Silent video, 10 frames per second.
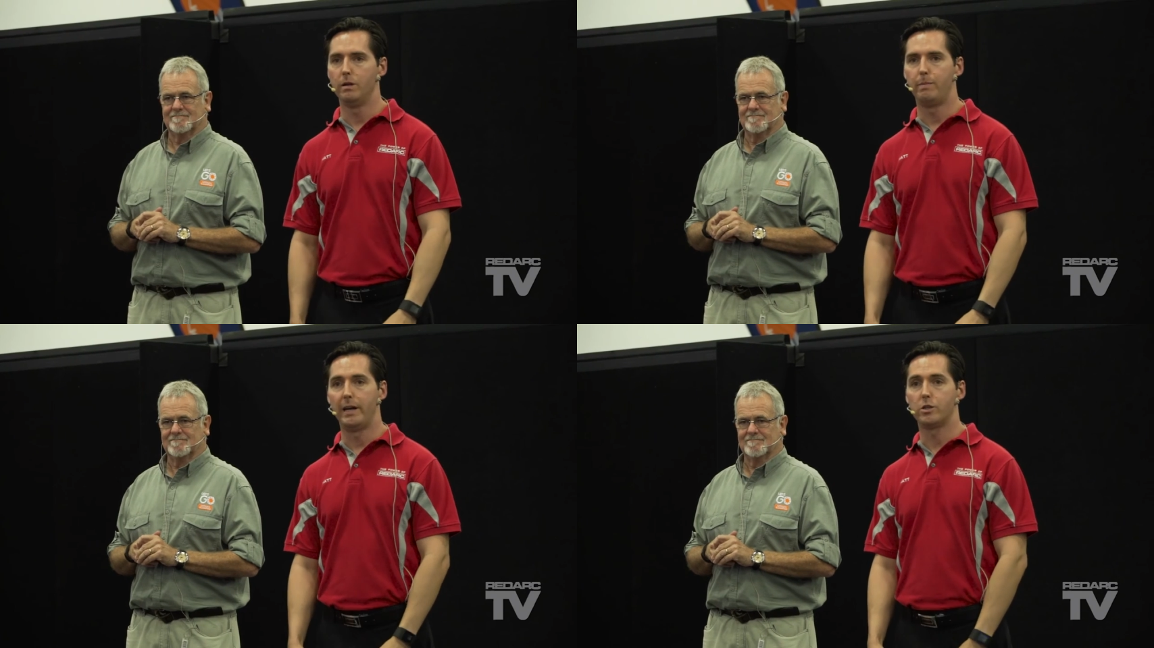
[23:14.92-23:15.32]

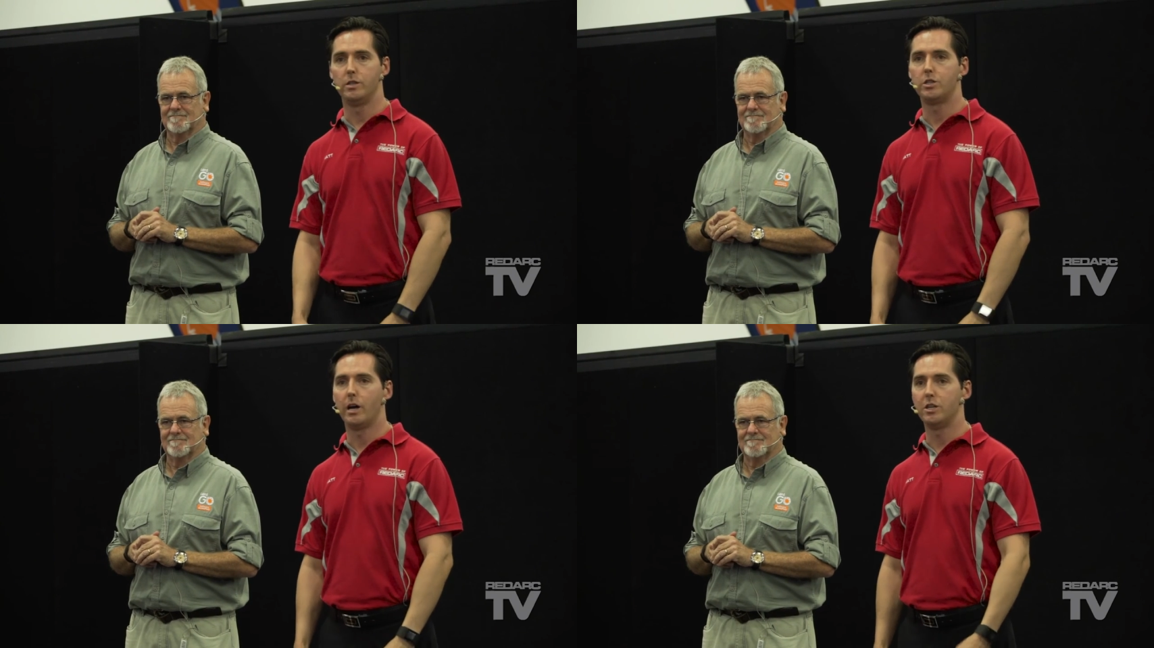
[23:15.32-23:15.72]

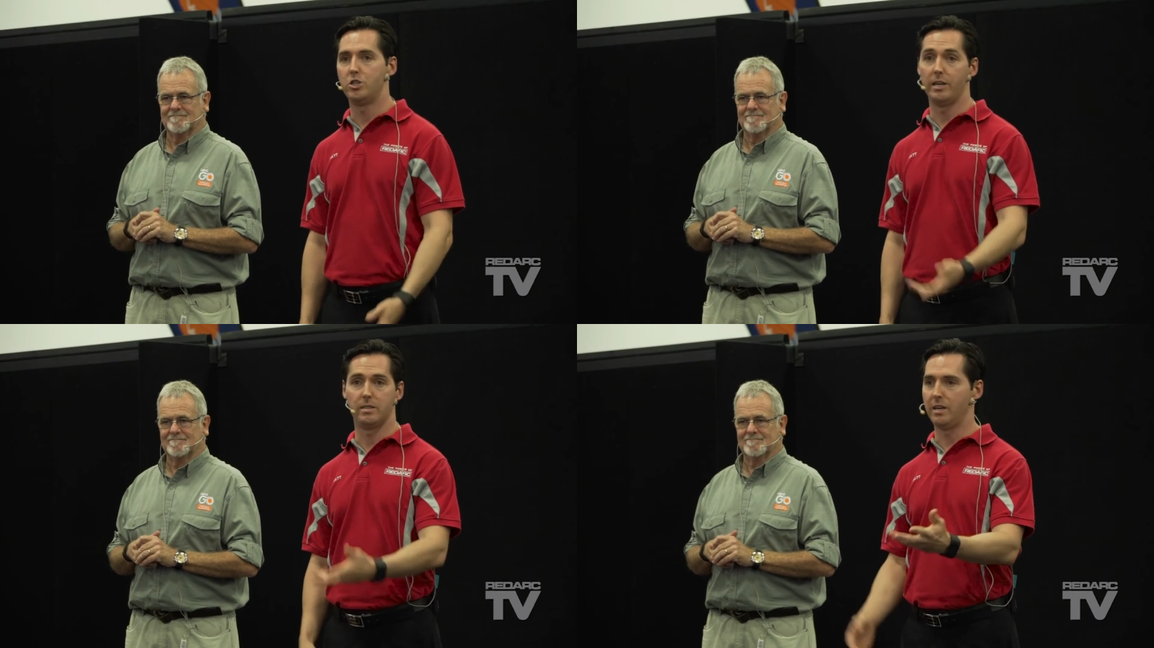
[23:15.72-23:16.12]
Speaker 1: batteries charged,
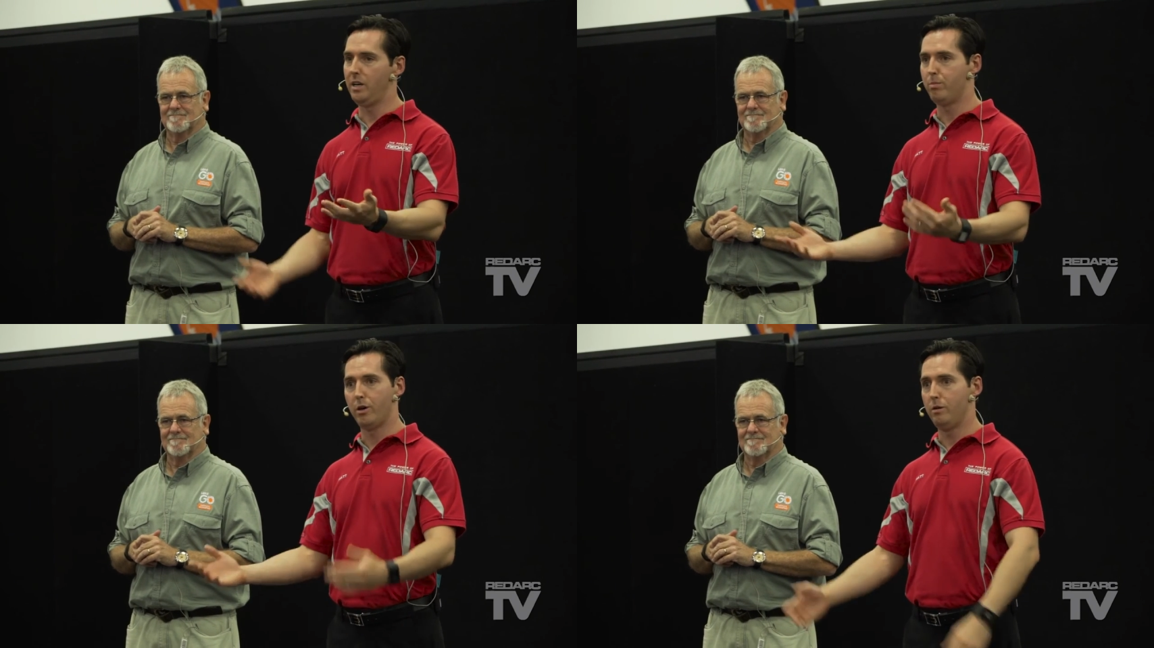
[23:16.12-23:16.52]
jet
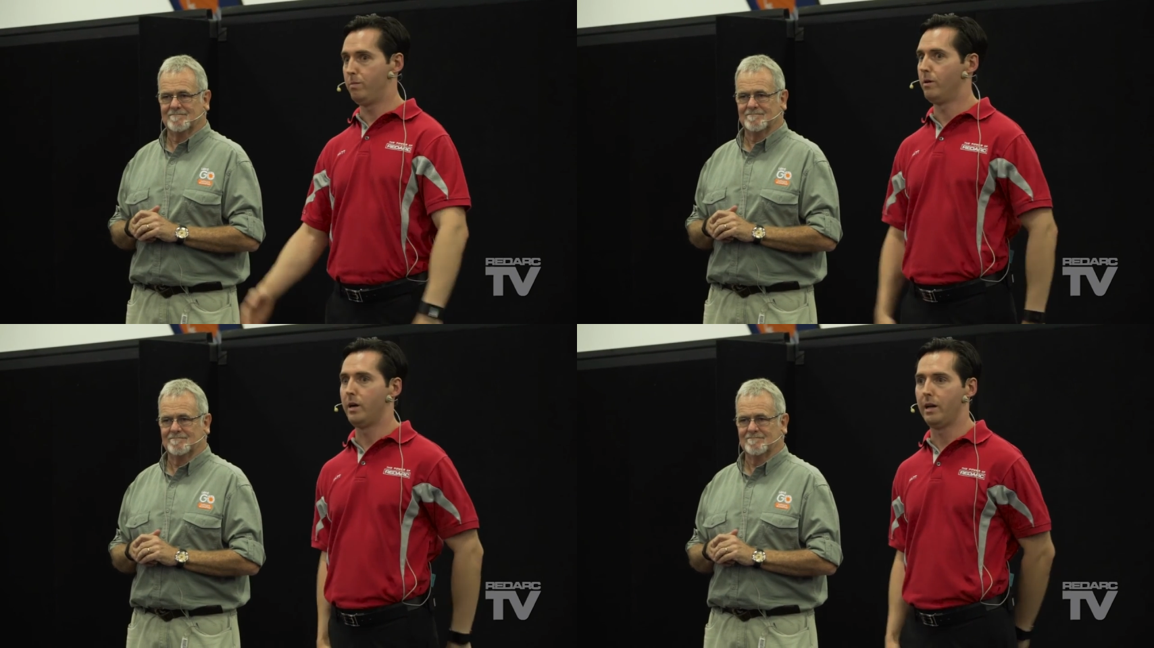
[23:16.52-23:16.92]
ski, boat,
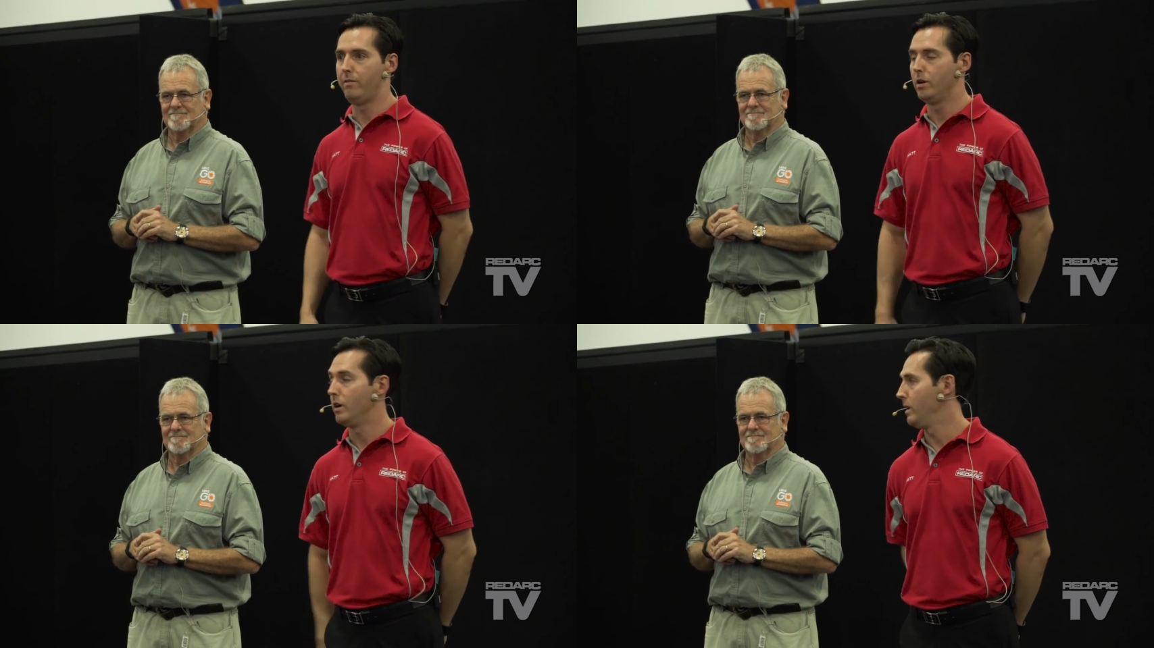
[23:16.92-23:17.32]
bike,
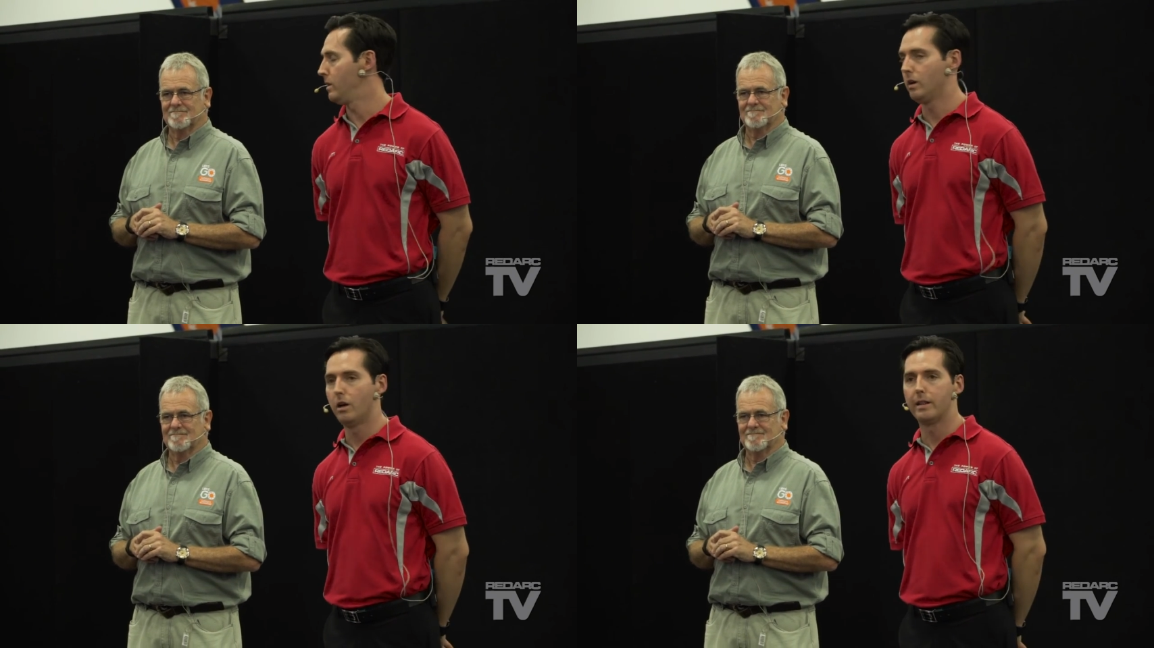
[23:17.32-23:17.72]
if you've got
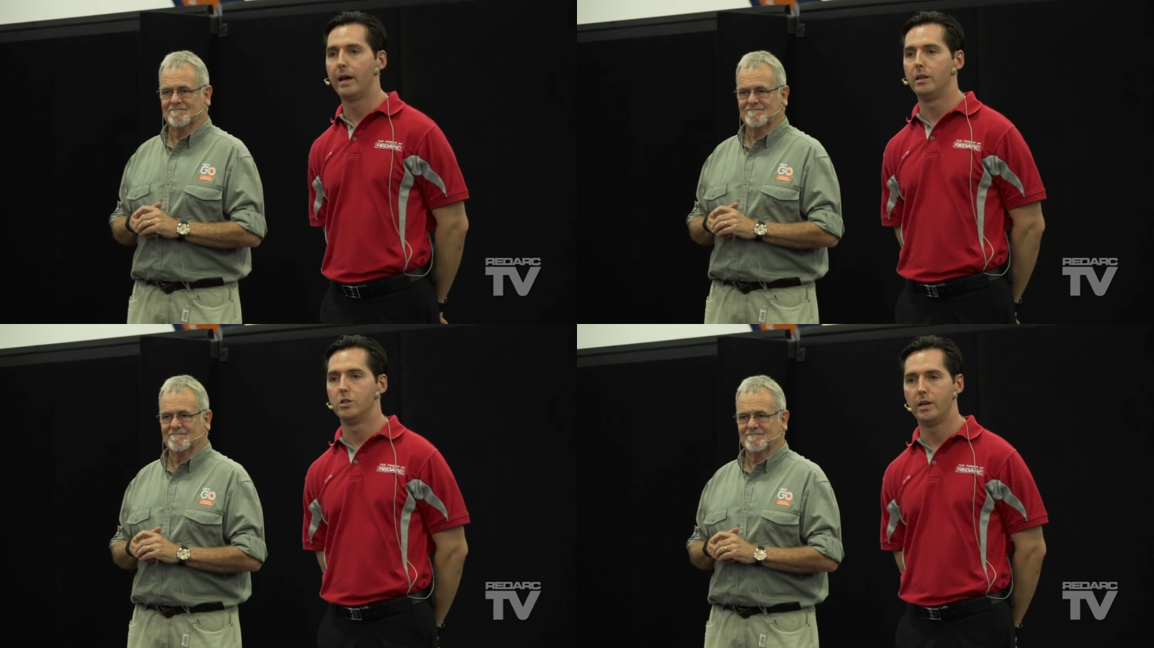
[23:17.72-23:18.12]
anything like
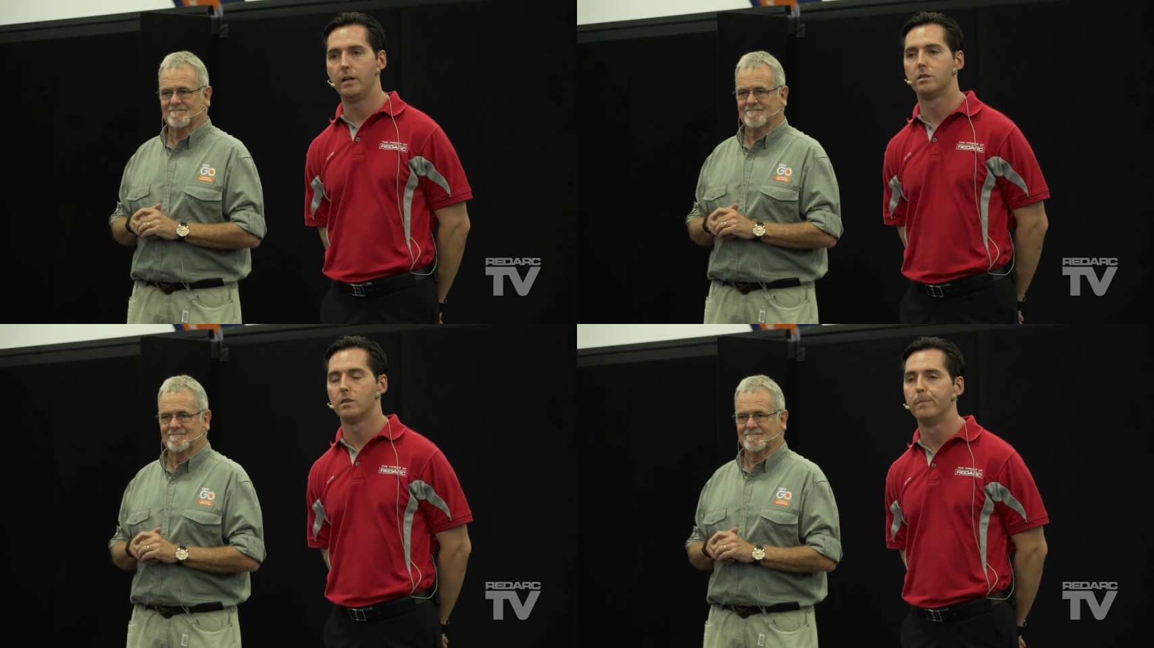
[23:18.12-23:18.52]
that in the shed.
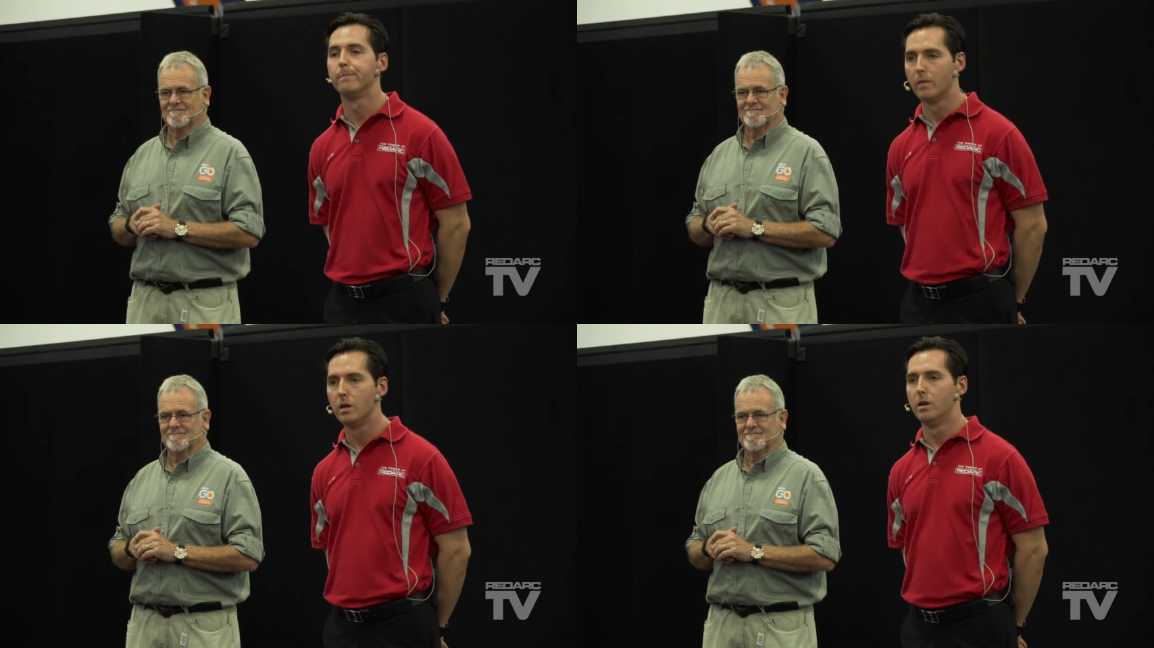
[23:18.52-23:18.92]
So,
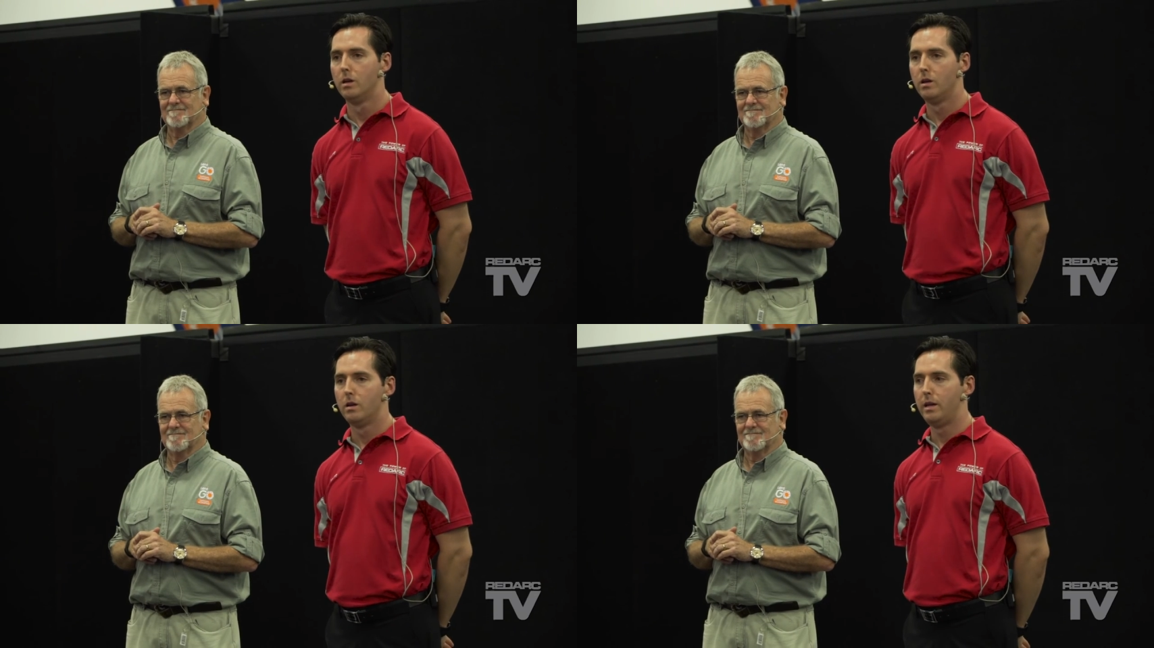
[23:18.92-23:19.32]
Thank
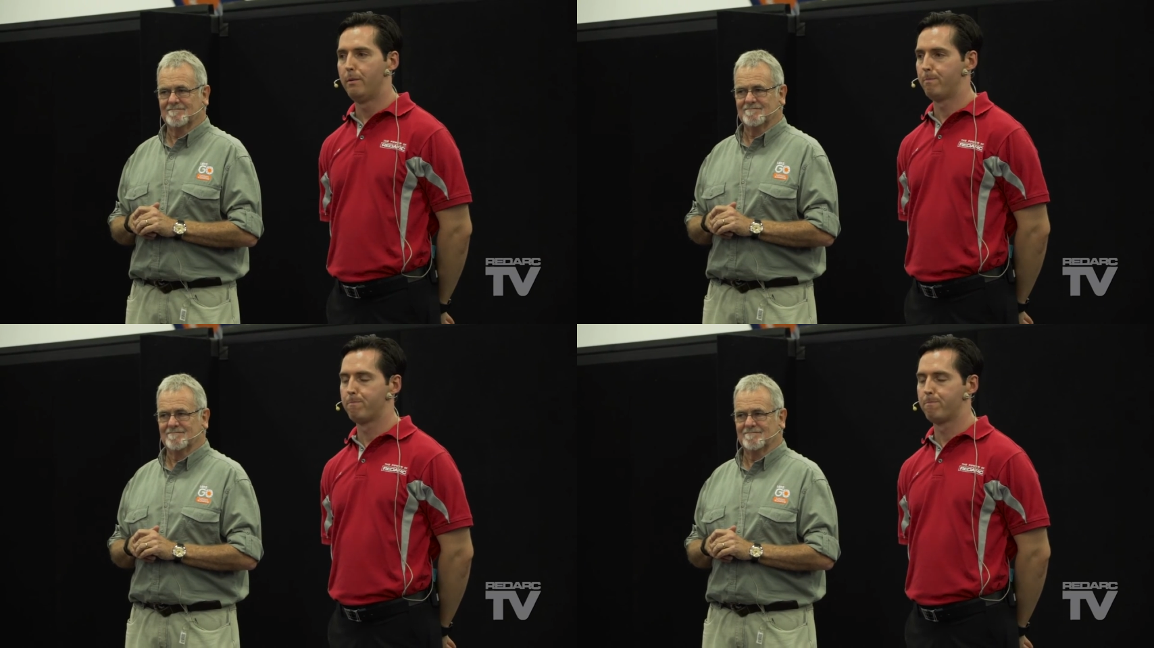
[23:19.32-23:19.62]
you. Yep.